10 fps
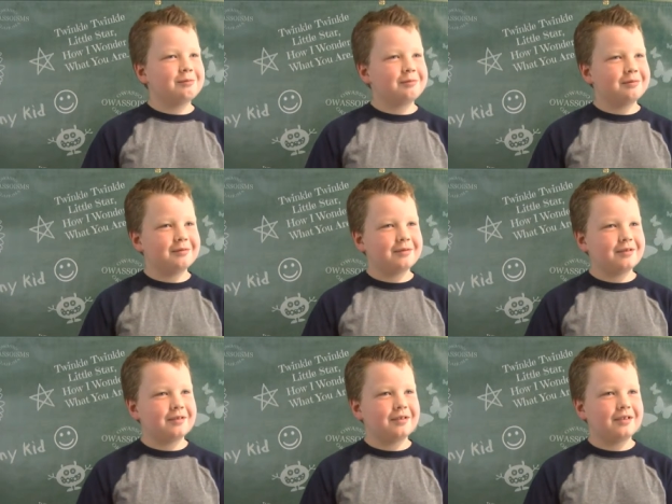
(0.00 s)
What city do you
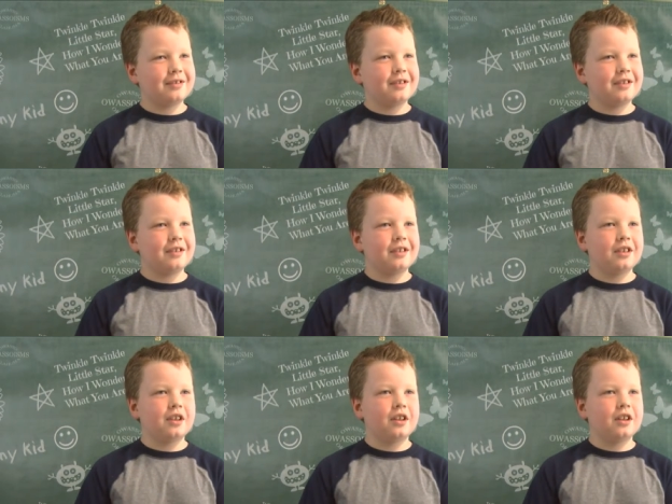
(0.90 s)
live in?
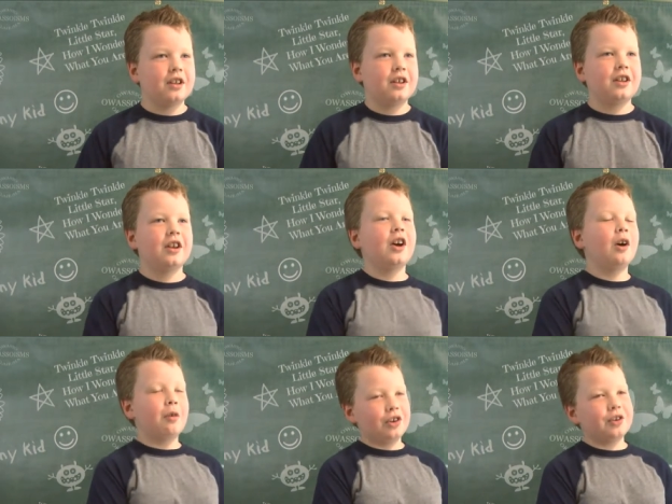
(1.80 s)

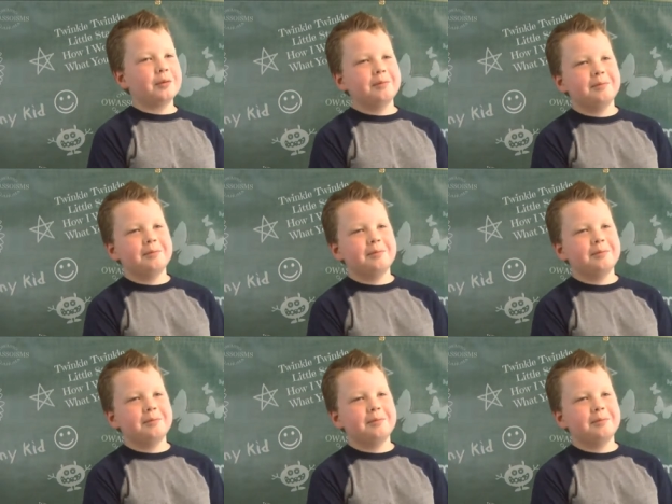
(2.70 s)
Hiawatha.